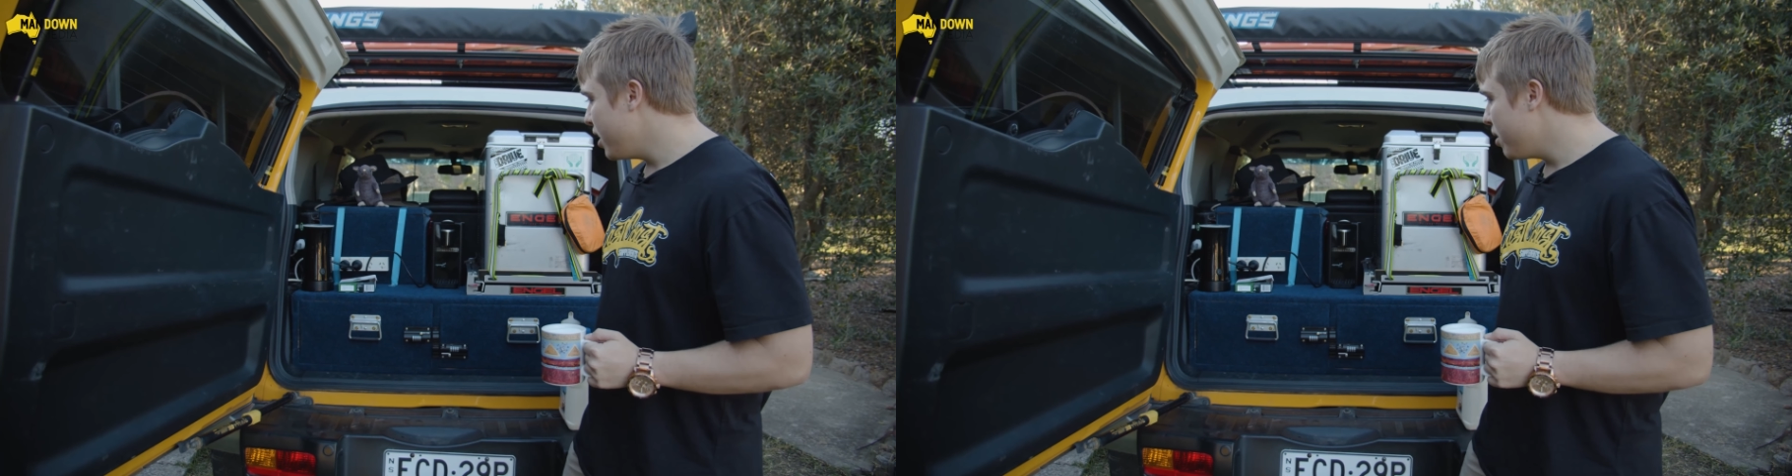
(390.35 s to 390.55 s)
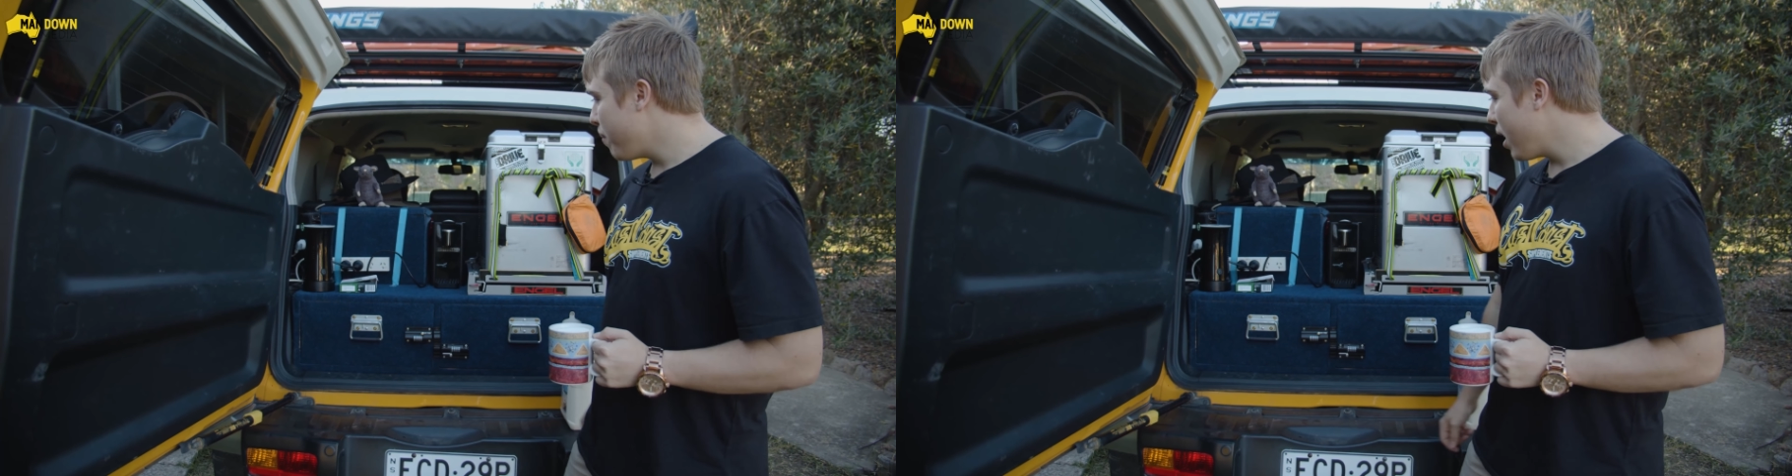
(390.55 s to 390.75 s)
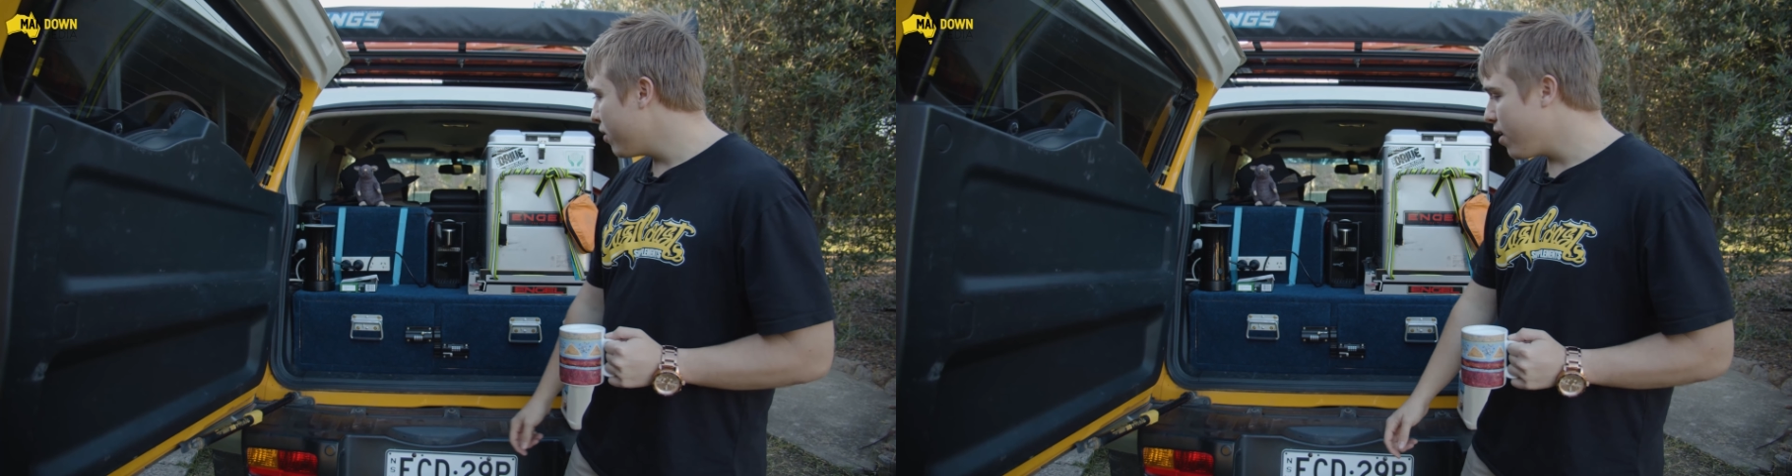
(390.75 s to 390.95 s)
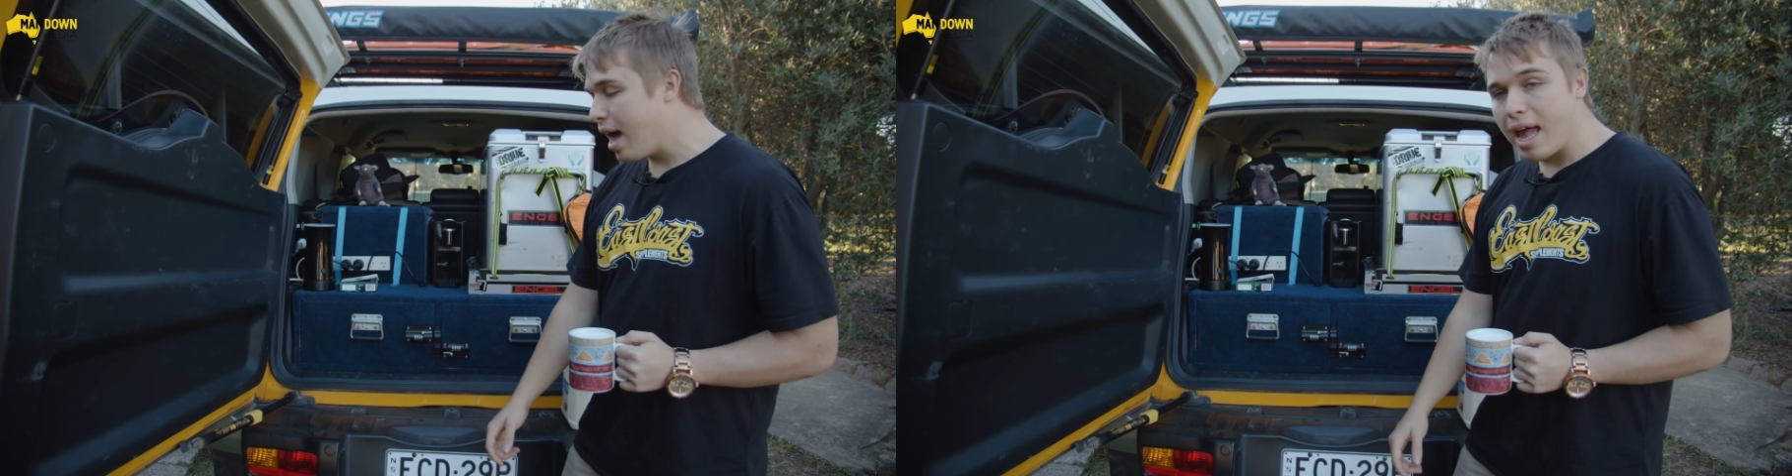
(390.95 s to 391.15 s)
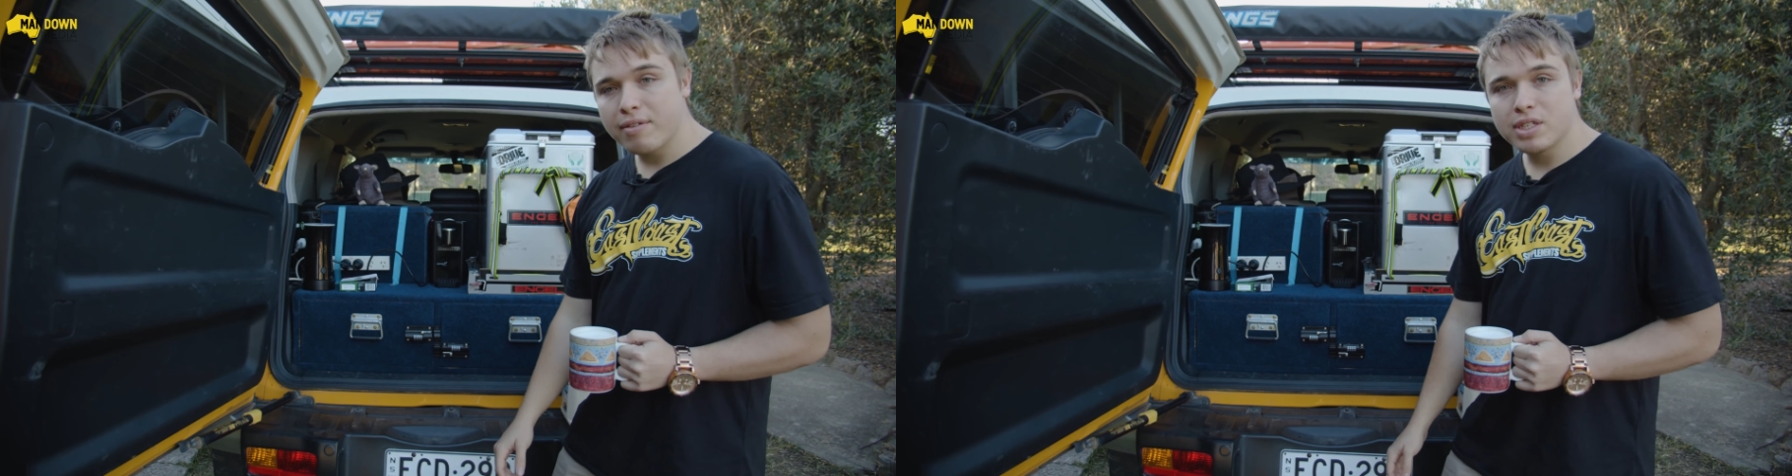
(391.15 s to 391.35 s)
in the back of
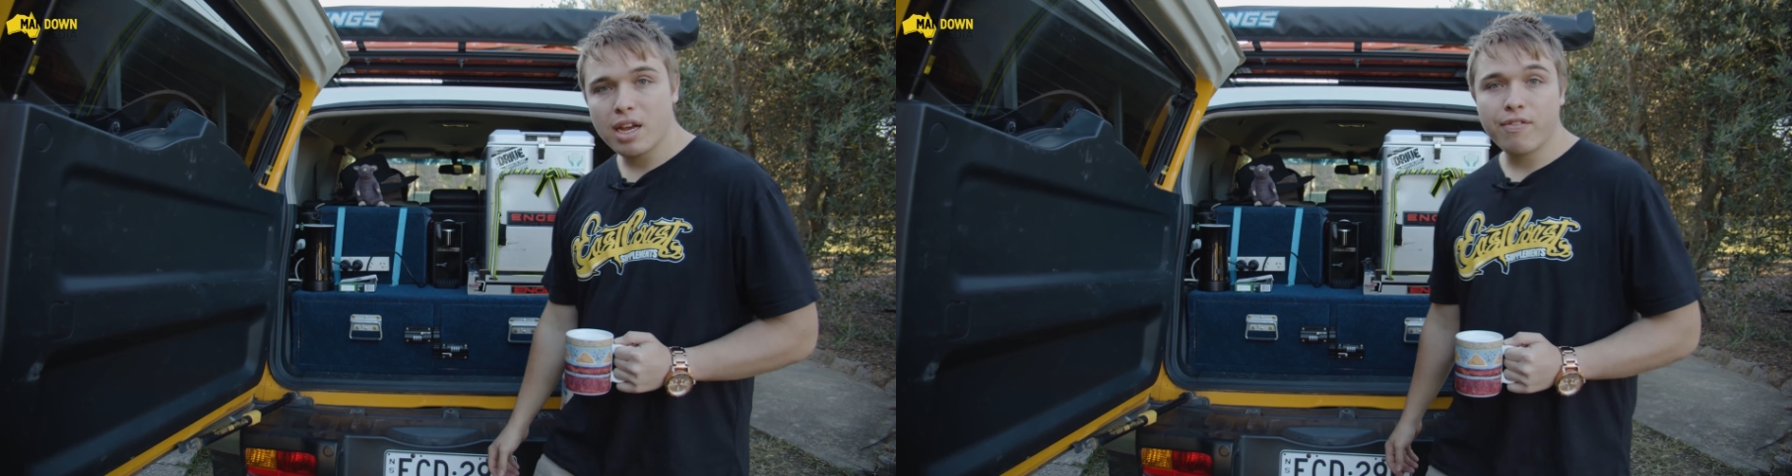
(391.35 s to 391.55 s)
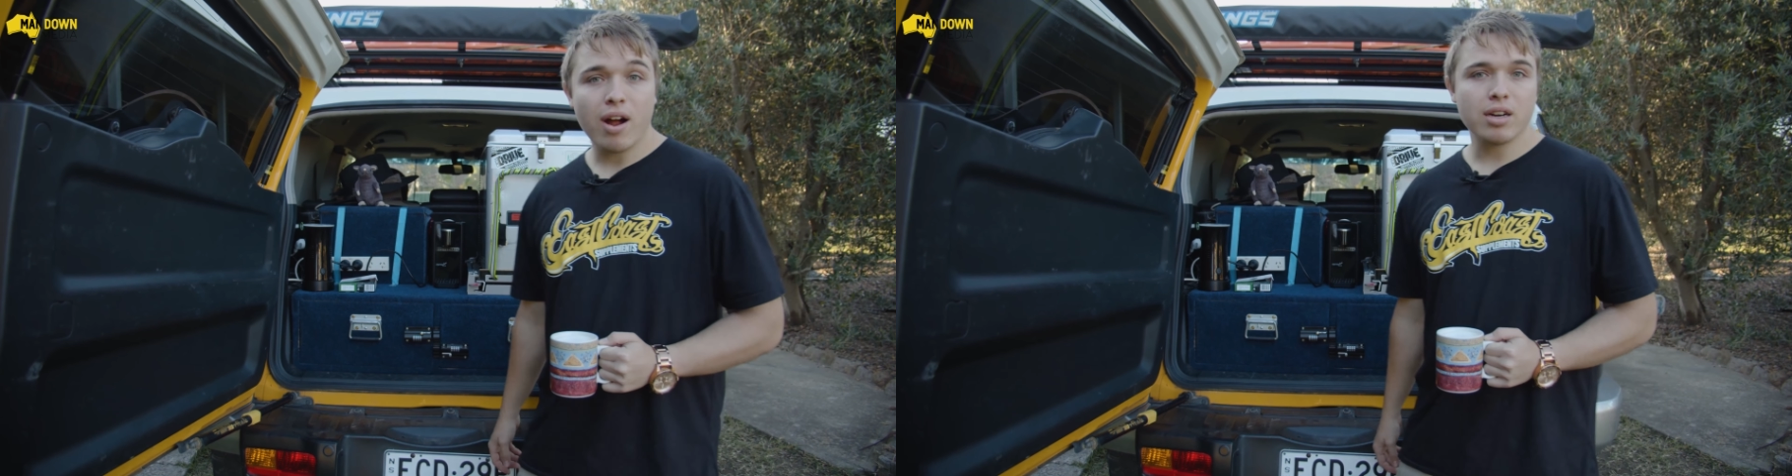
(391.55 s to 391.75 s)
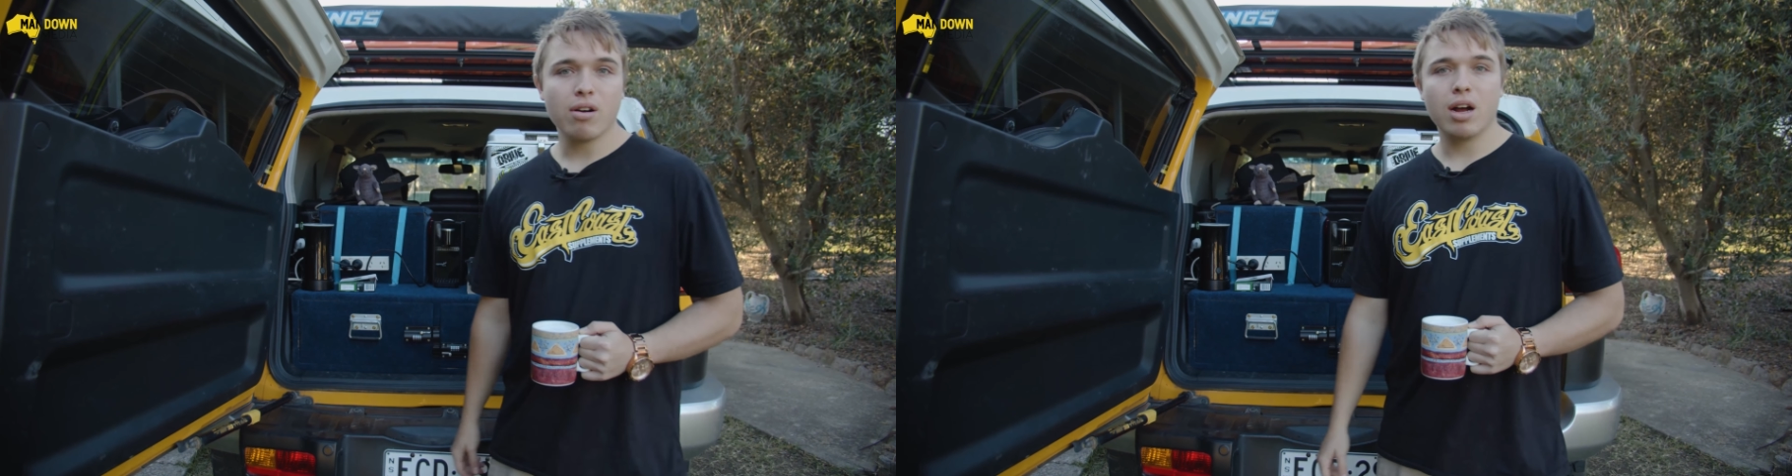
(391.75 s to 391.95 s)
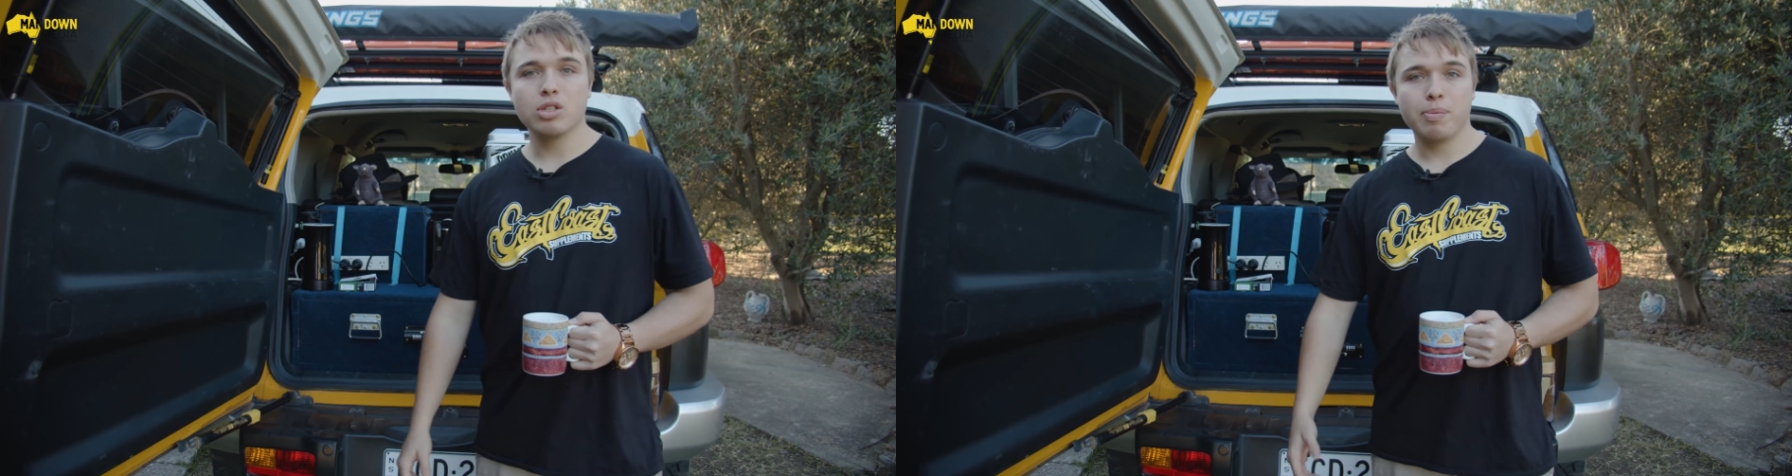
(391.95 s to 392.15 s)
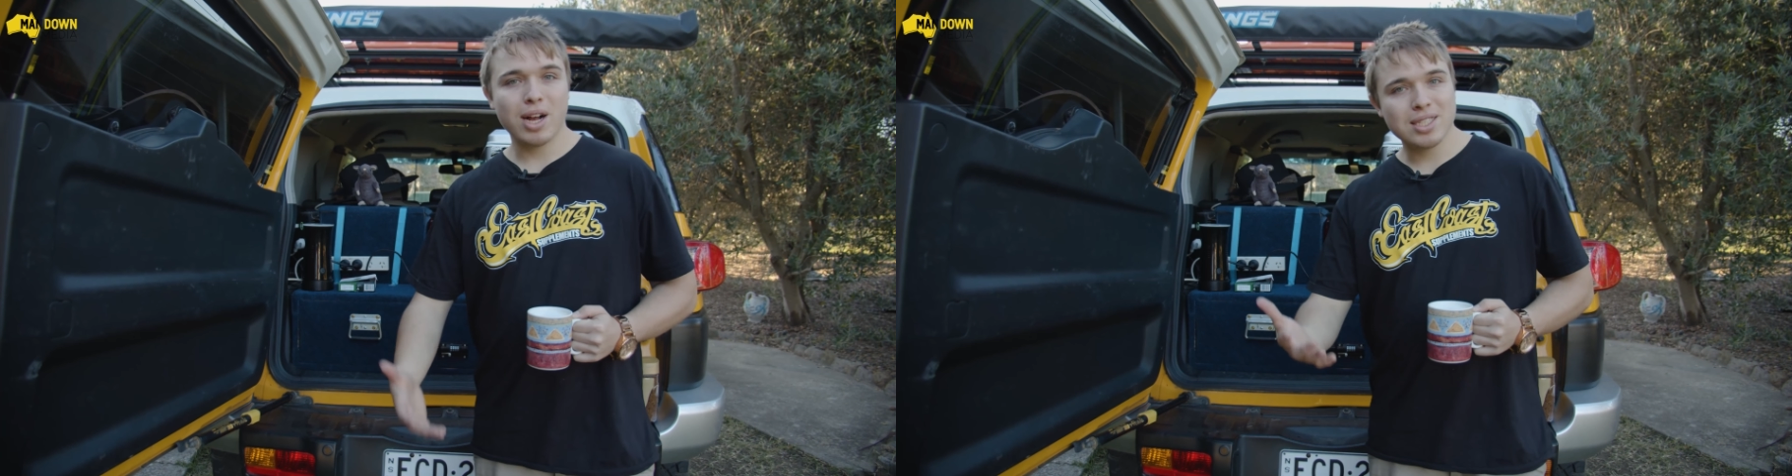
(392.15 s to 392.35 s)
our FJ for under
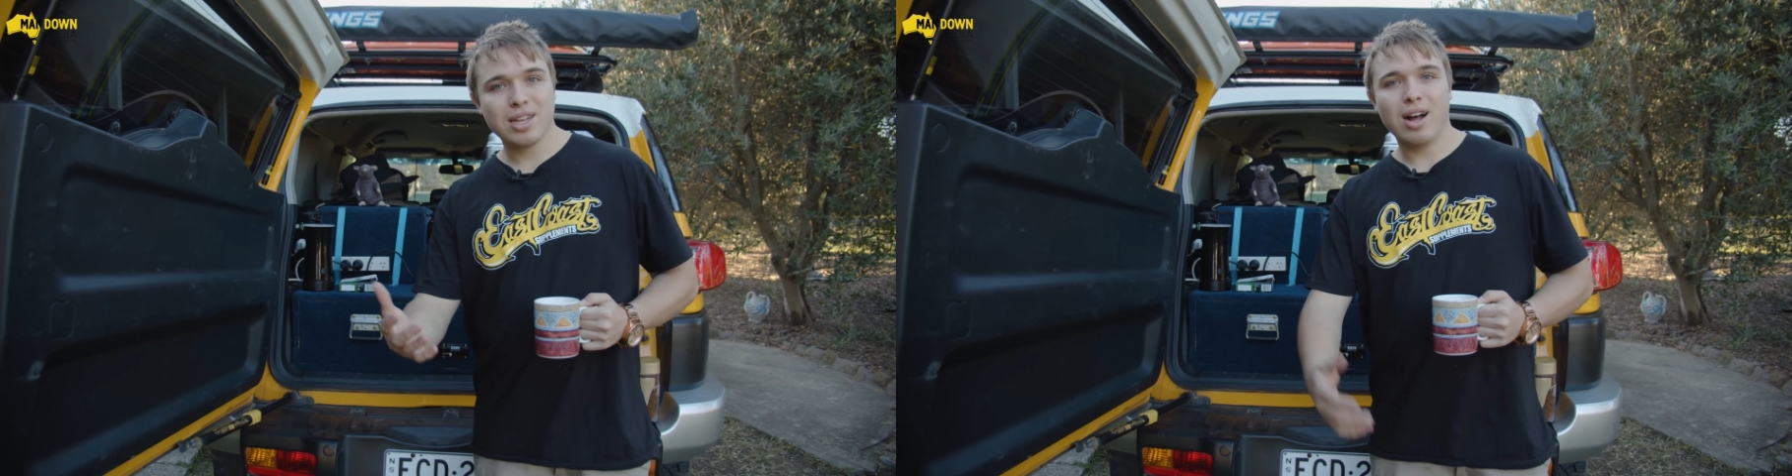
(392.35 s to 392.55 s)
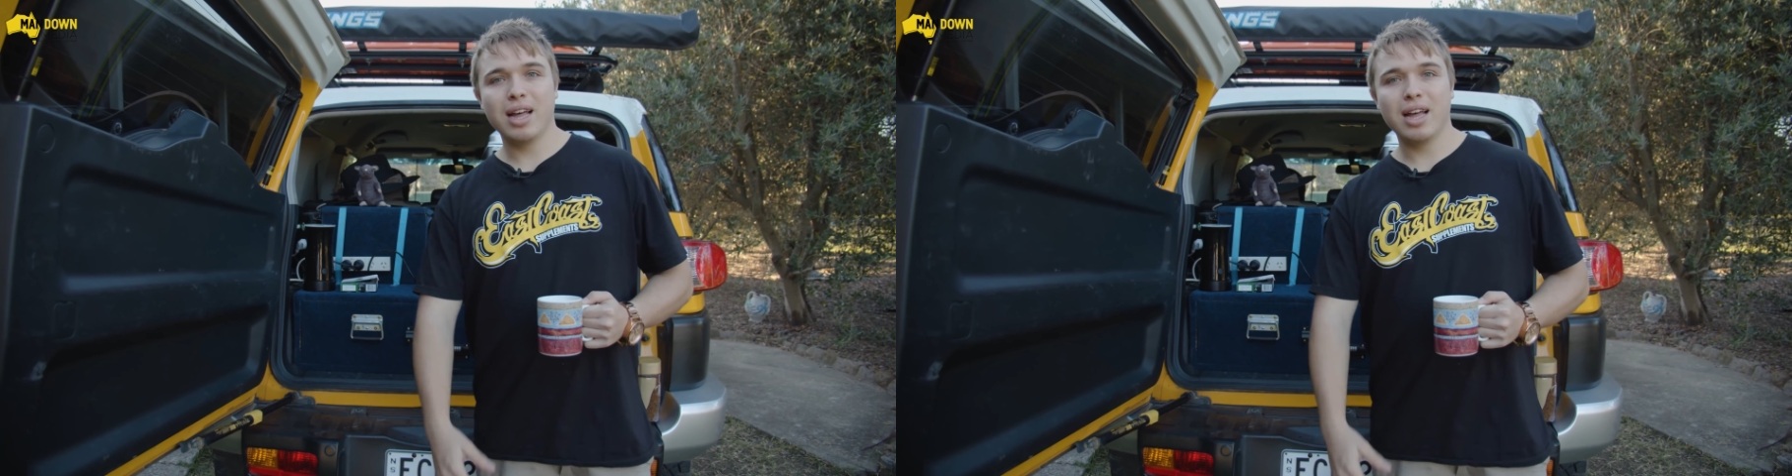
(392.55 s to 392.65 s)
$100.